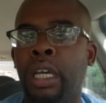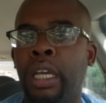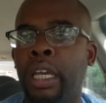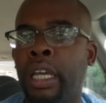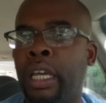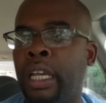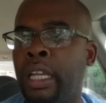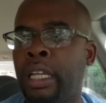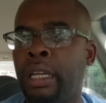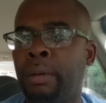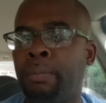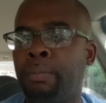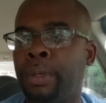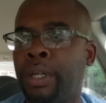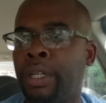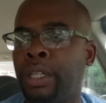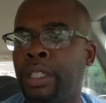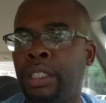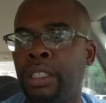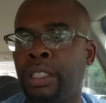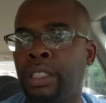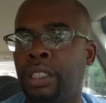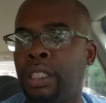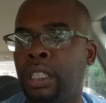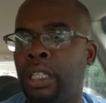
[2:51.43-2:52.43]
any
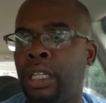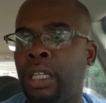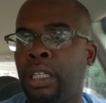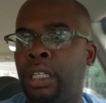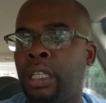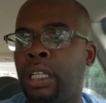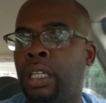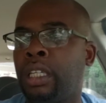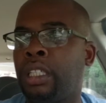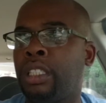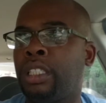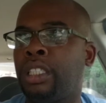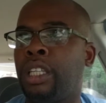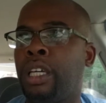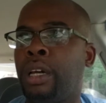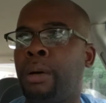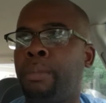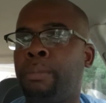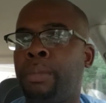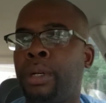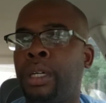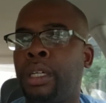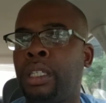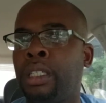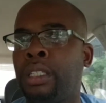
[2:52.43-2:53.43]
buttons, any
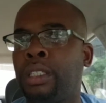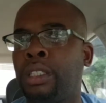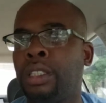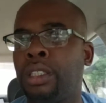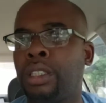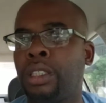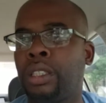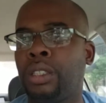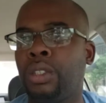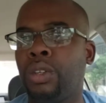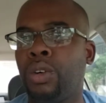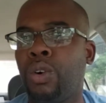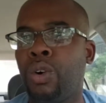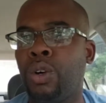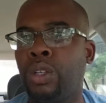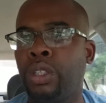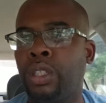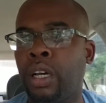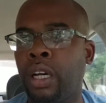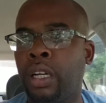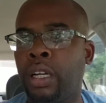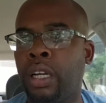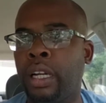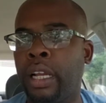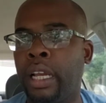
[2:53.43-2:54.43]
accept buttons, or
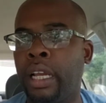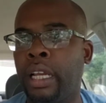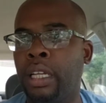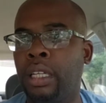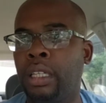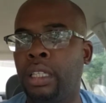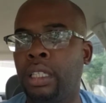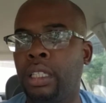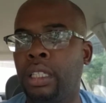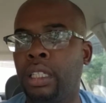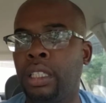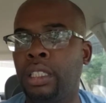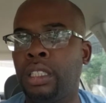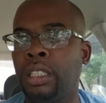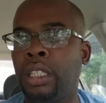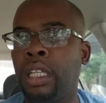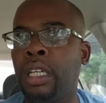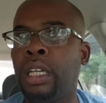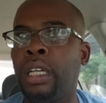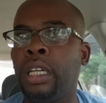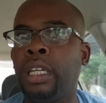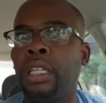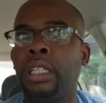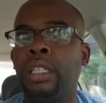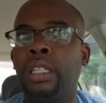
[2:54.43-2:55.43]
none of that.
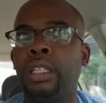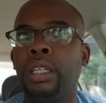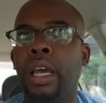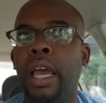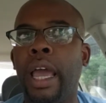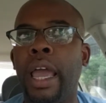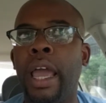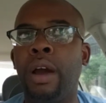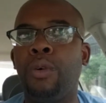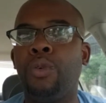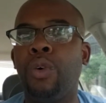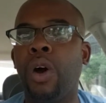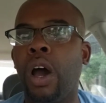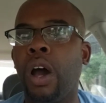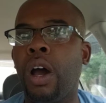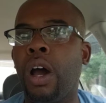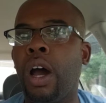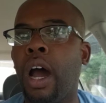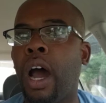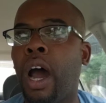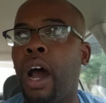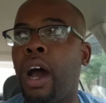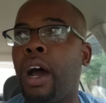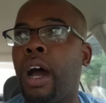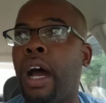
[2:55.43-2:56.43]
Instead, the app will
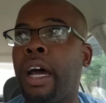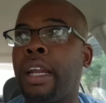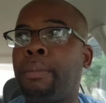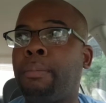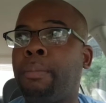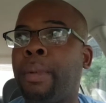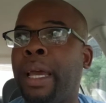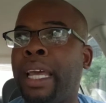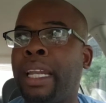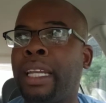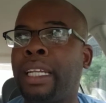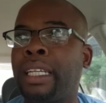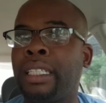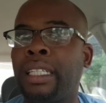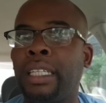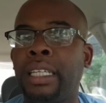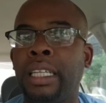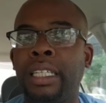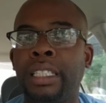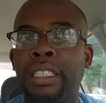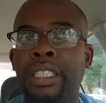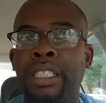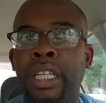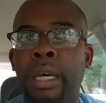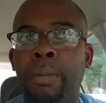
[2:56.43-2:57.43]

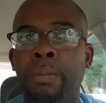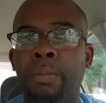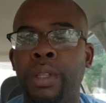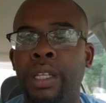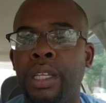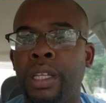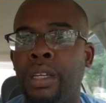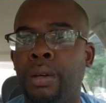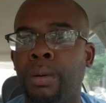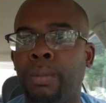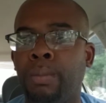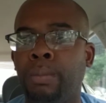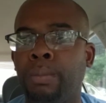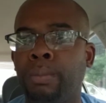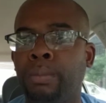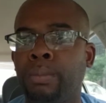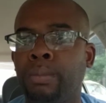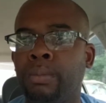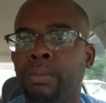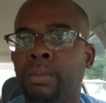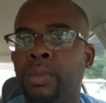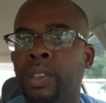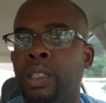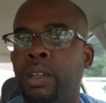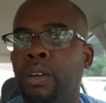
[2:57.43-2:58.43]
automatically accept them
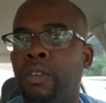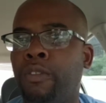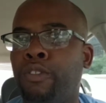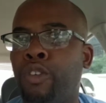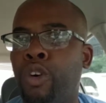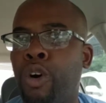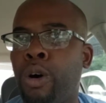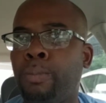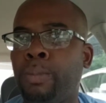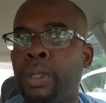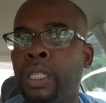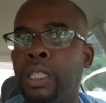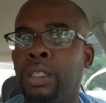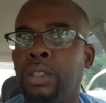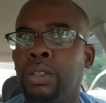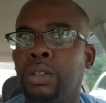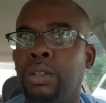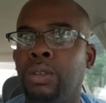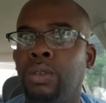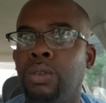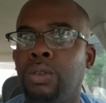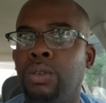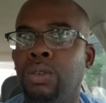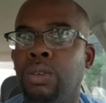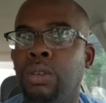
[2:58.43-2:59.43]
for me
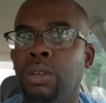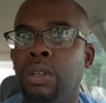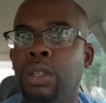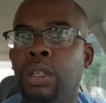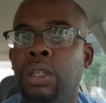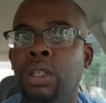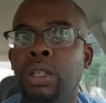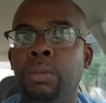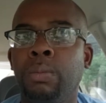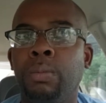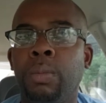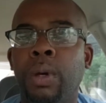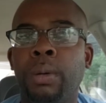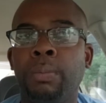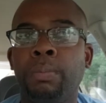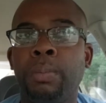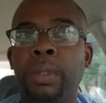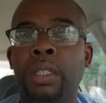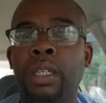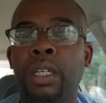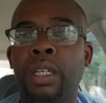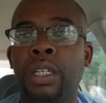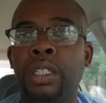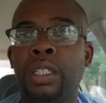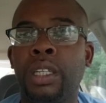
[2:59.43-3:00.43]

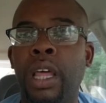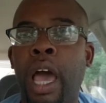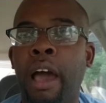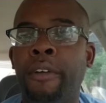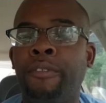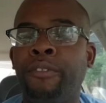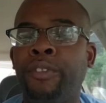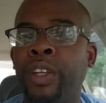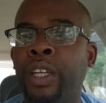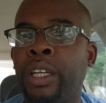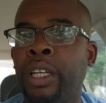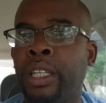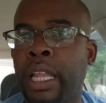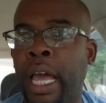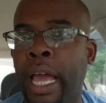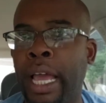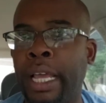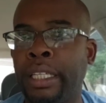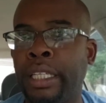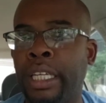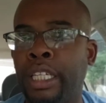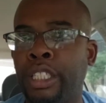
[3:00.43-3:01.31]
because I feel like